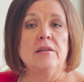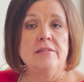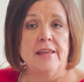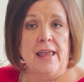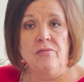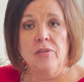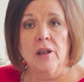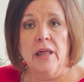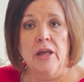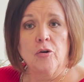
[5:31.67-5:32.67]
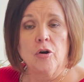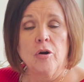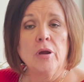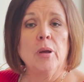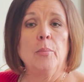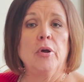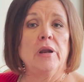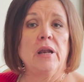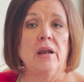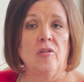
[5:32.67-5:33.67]
date the letter, put
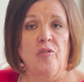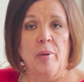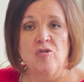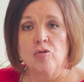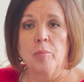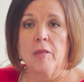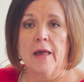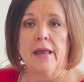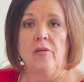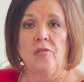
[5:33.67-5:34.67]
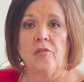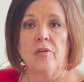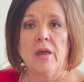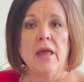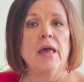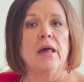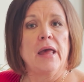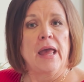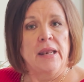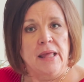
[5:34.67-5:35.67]
it in a special place,
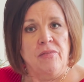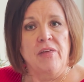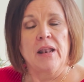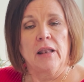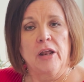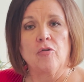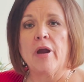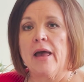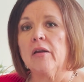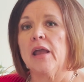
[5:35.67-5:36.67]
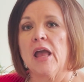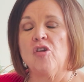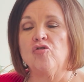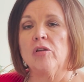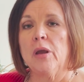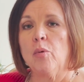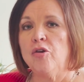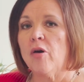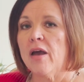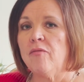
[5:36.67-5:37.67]
and get that letter out occasionally. When
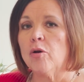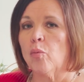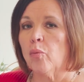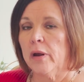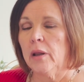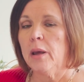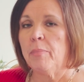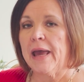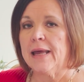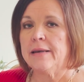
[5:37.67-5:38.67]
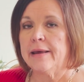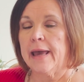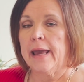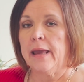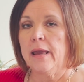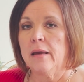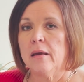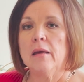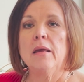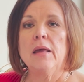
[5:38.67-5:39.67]
you're having a really bad day,
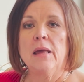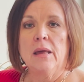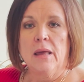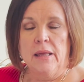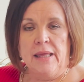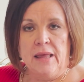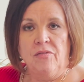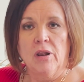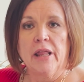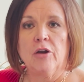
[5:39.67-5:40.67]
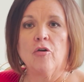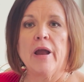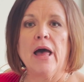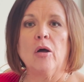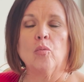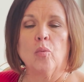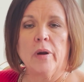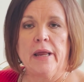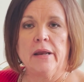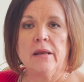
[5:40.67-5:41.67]
get the letter out,
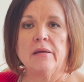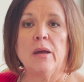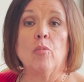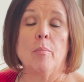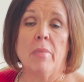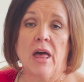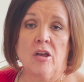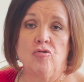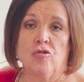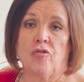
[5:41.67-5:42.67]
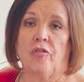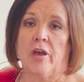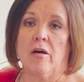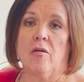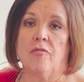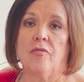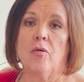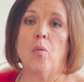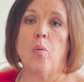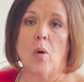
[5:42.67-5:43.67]
read it, and remind yourself
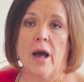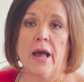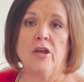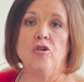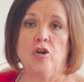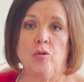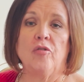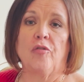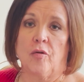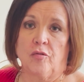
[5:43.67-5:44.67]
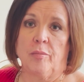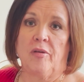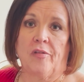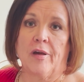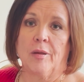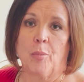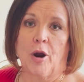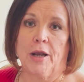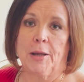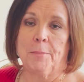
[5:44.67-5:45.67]
why you deserve to be
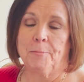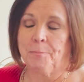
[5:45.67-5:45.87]
celebrated.